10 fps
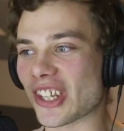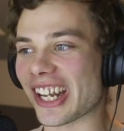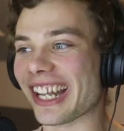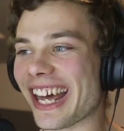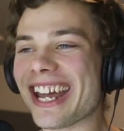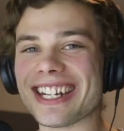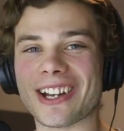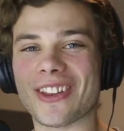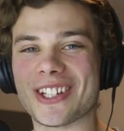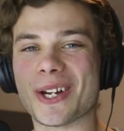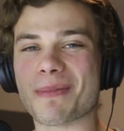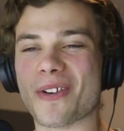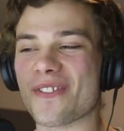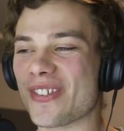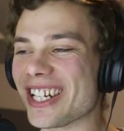the landing on the top of
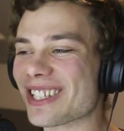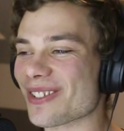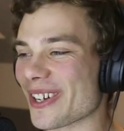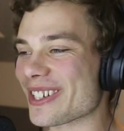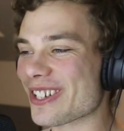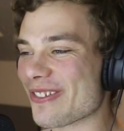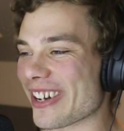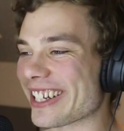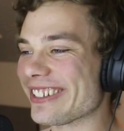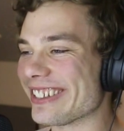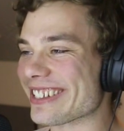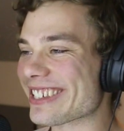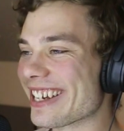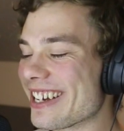a fence post, oh my goodness.